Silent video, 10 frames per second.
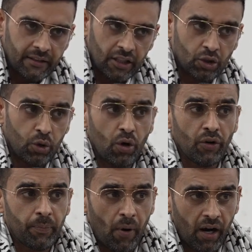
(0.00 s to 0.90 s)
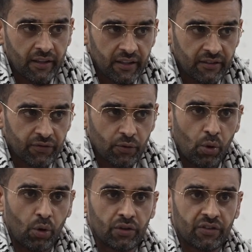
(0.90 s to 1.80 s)
The Tory parties, of
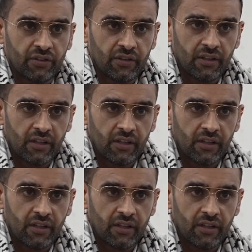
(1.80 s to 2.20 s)
course,